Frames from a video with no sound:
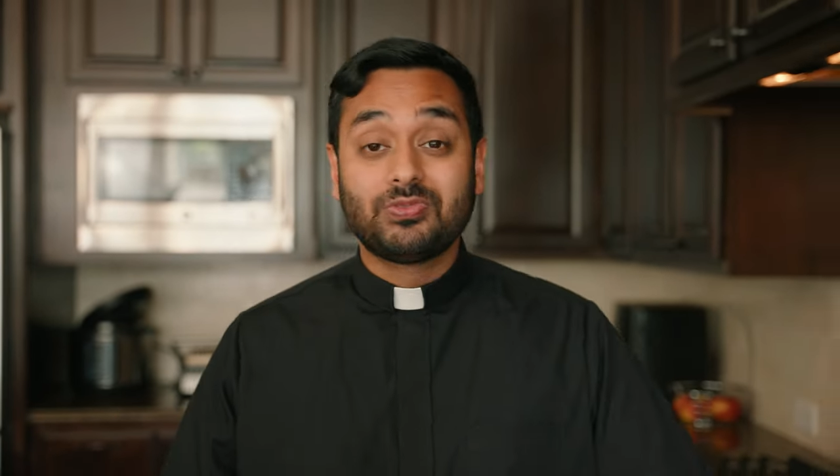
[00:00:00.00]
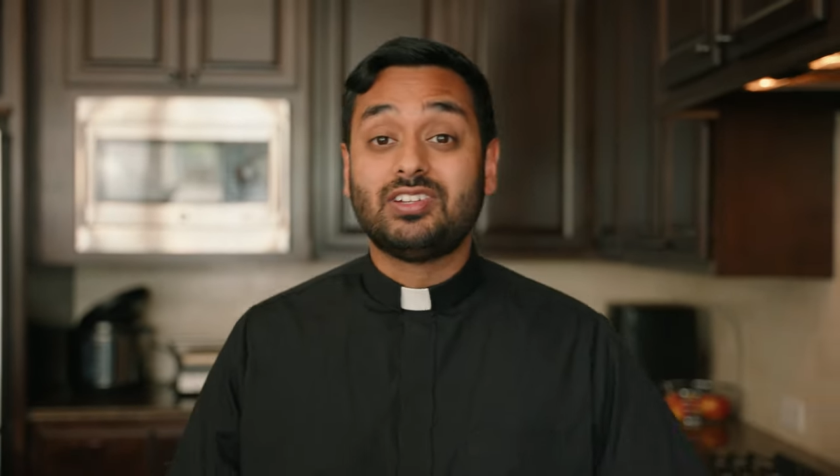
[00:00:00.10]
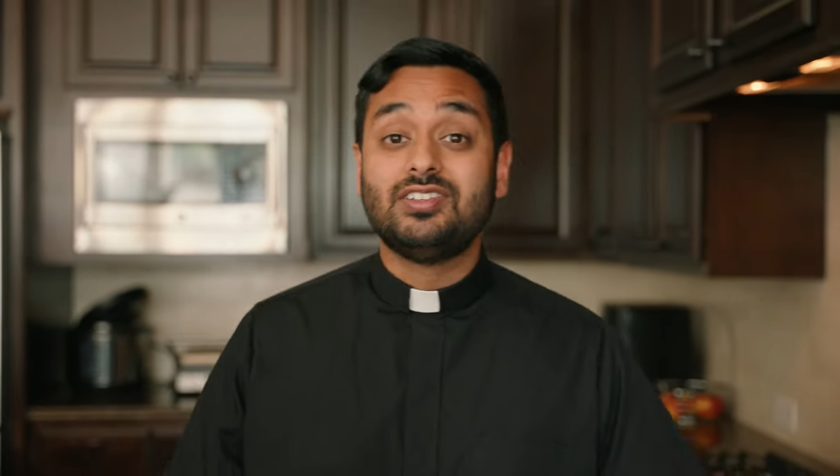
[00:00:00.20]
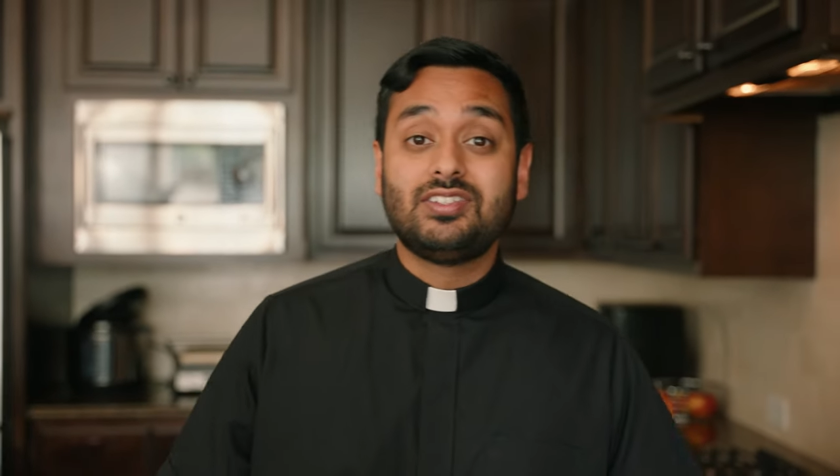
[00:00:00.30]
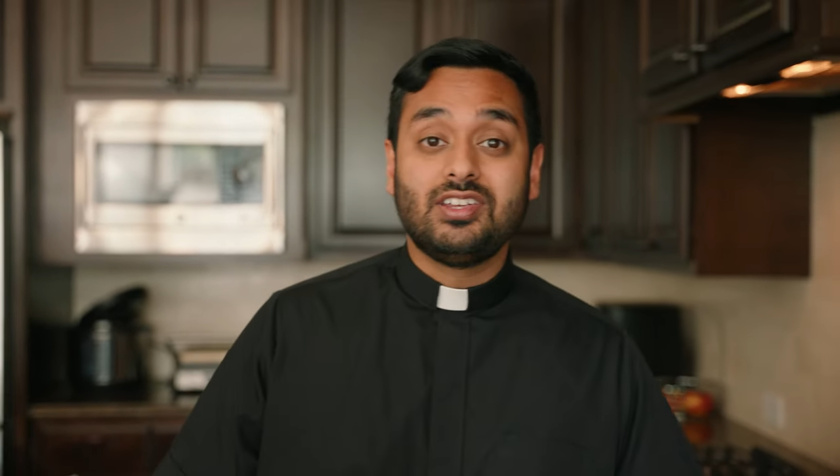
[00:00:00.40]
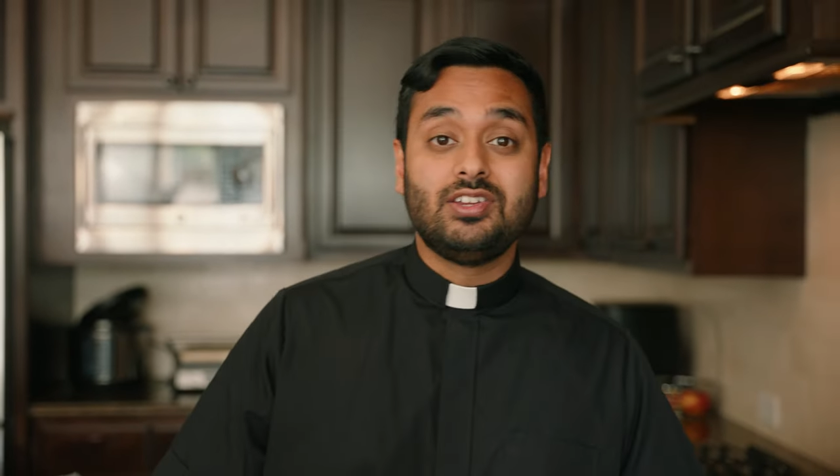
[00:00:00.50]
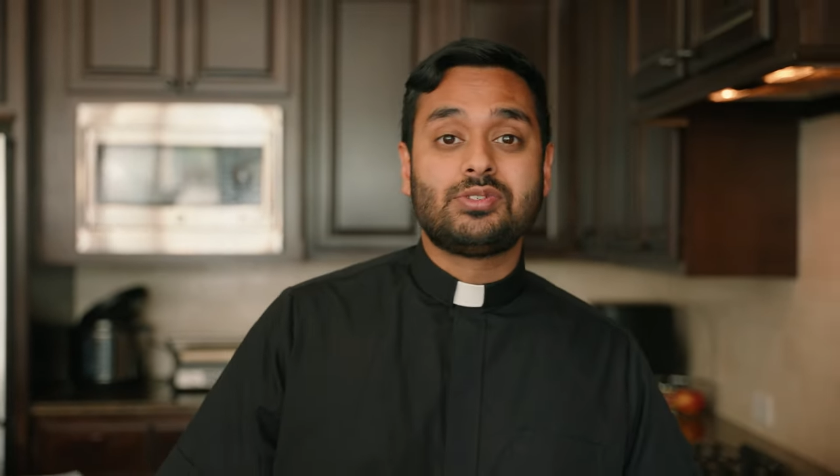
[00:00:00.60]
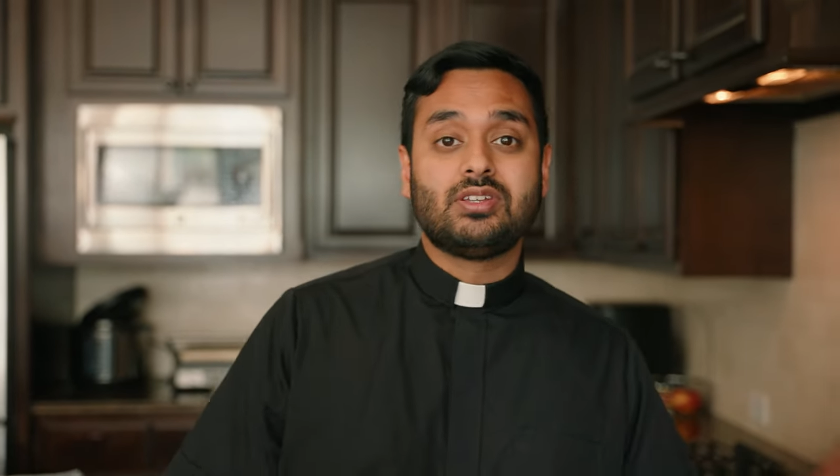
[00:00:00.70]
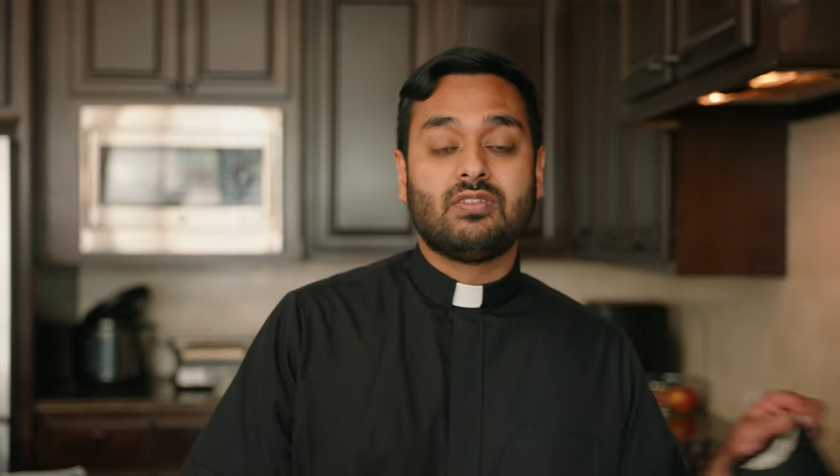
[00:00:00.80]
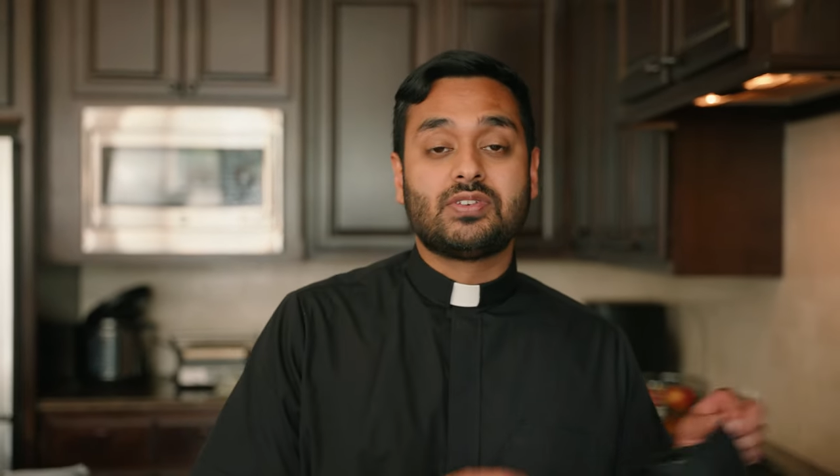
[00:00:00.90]
continues
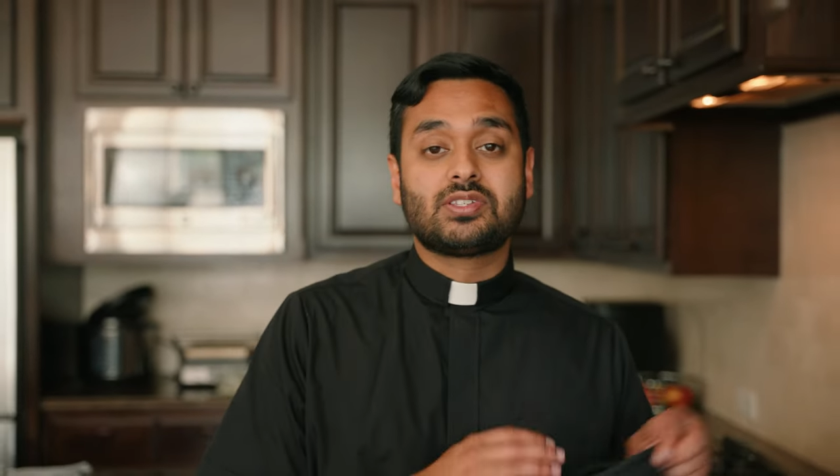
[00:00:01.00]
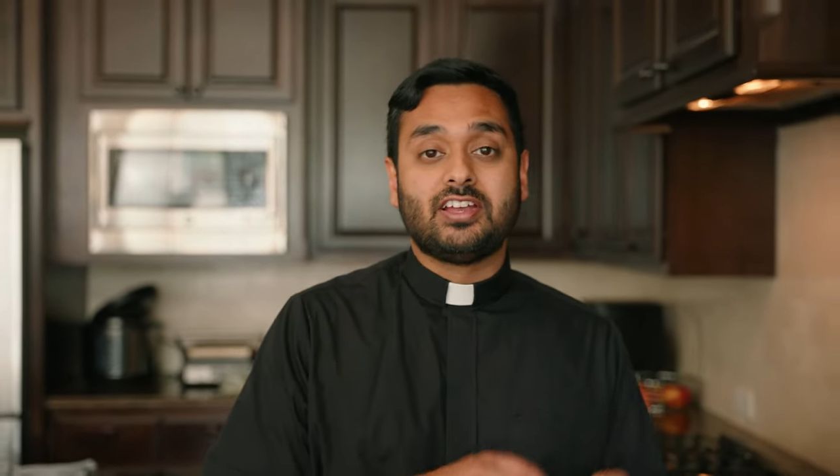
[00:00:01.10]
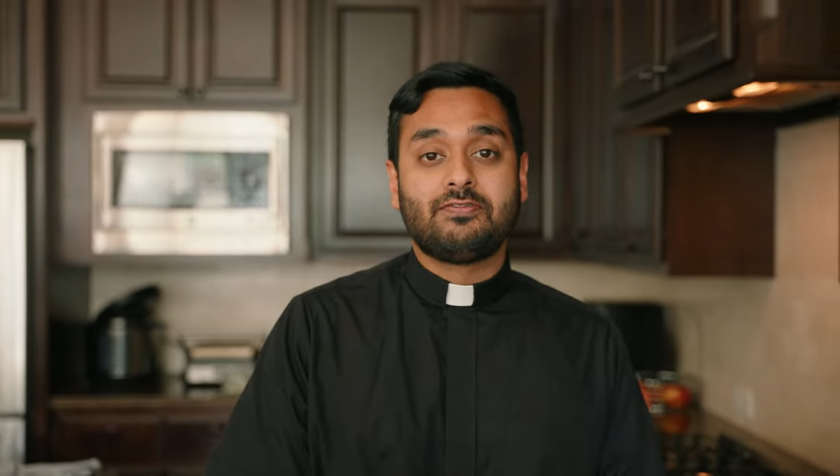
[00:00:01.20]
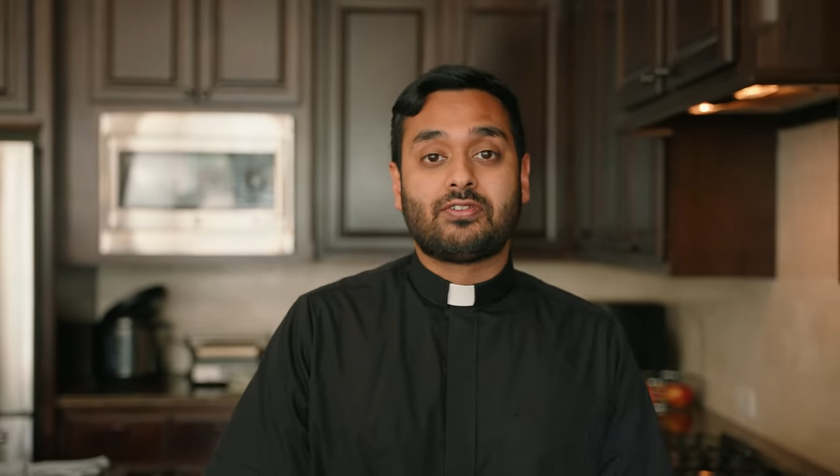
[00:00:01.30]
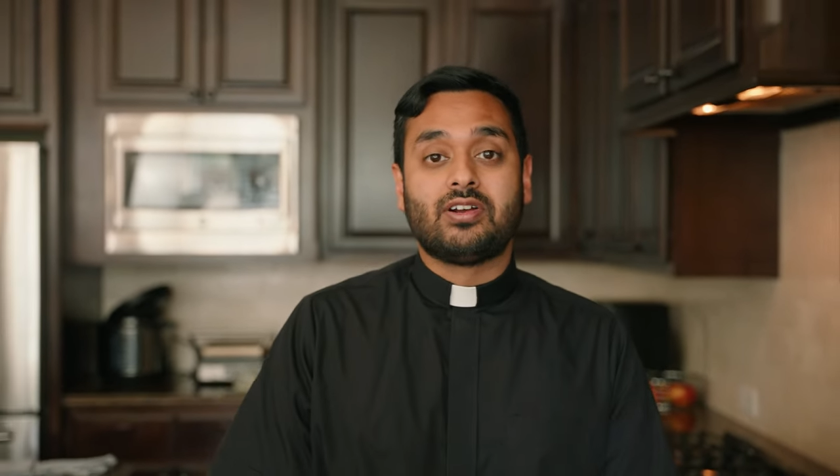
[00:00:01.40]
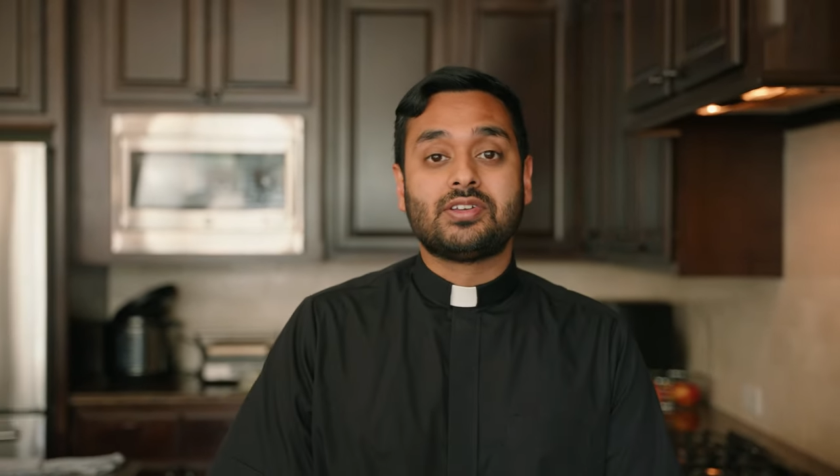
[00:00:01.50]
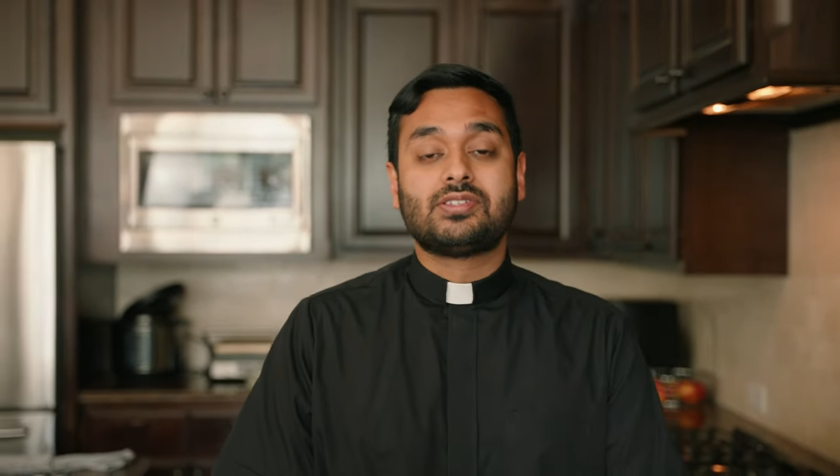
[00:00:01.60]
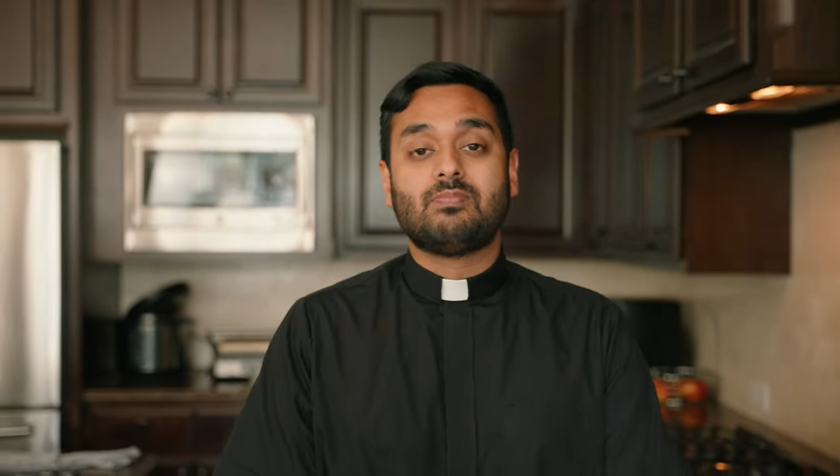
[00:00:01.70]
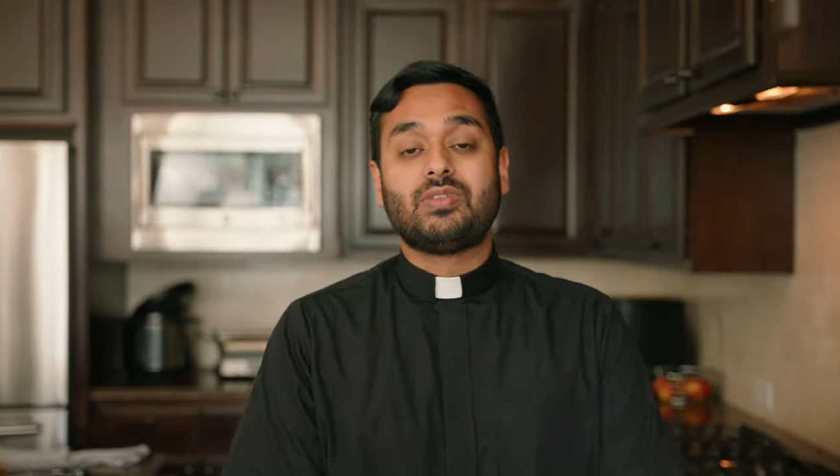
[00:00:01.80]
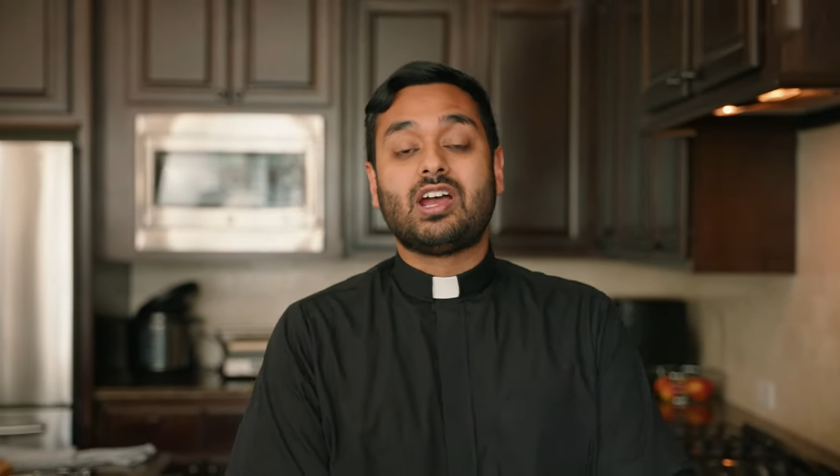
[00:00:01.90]
to give his life for us